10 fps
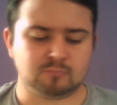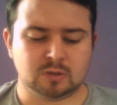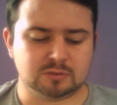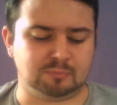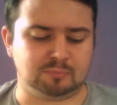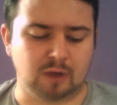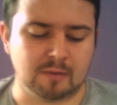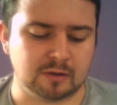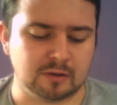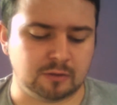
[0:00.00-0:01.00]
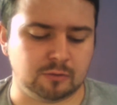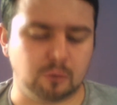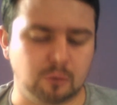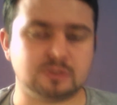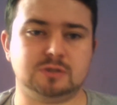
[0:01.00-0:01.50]
So primarily,
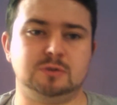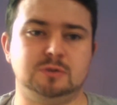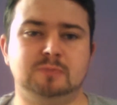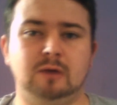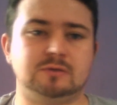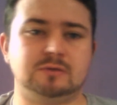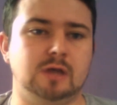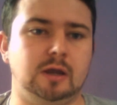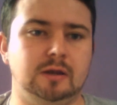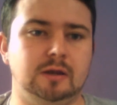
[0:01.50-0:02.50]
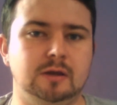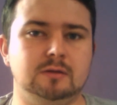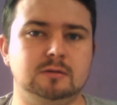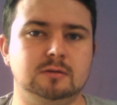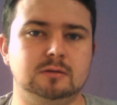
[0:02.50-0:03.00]
those are the two spells that are going to
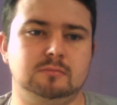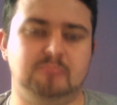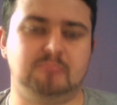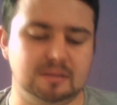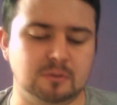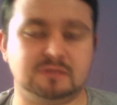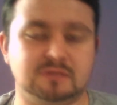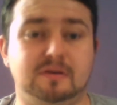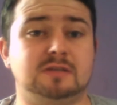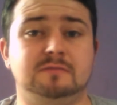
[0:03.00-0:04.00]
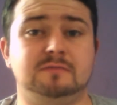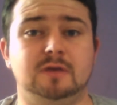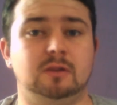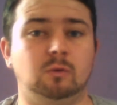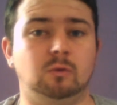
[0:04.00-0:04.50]
be the most effective for you
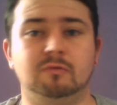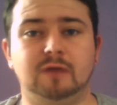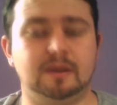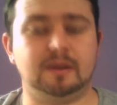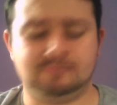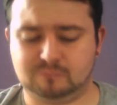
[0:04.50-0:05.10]
in Lore of Fire.